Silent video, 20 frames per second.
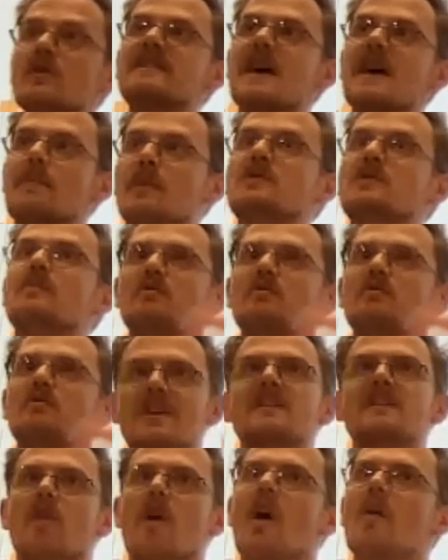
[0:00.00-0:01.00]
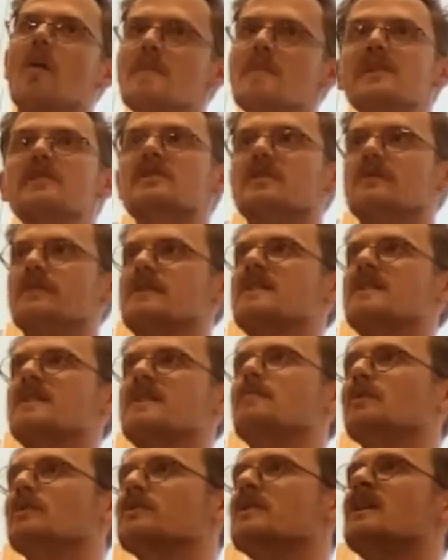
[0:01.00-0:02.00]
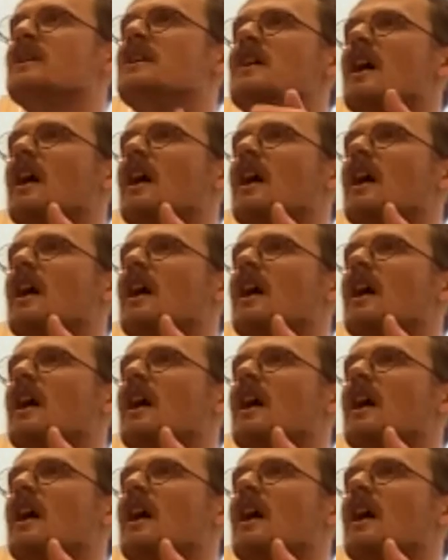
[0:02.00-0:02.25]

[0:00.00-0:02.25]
2 examples, but really there are millions of examples